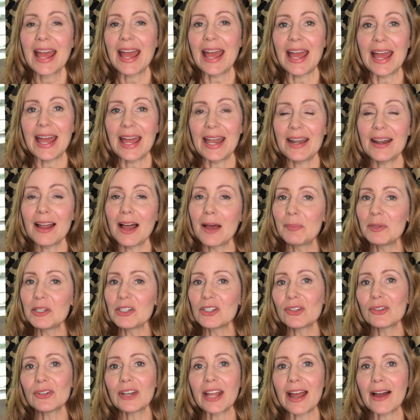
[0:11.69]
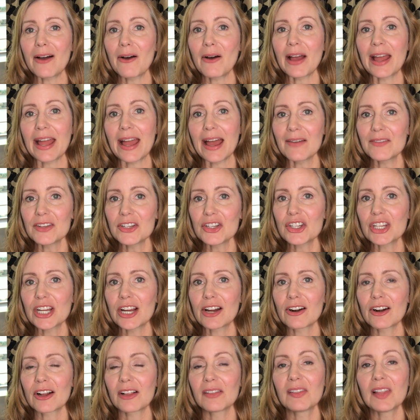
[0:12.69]
And up until now, I haven't
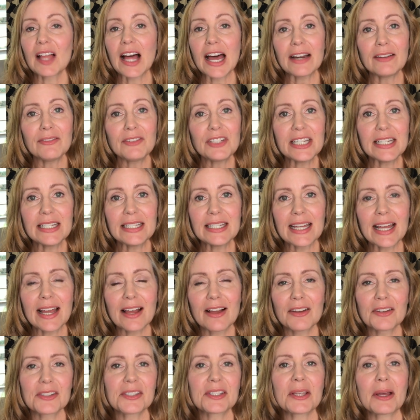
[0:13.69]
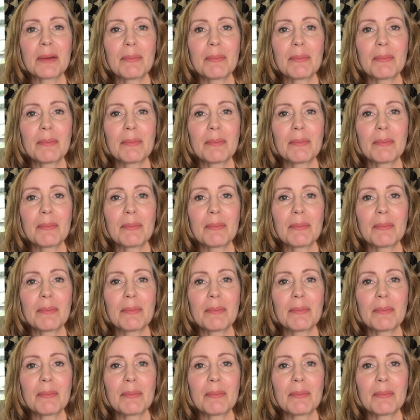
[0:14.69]
shared a lot of details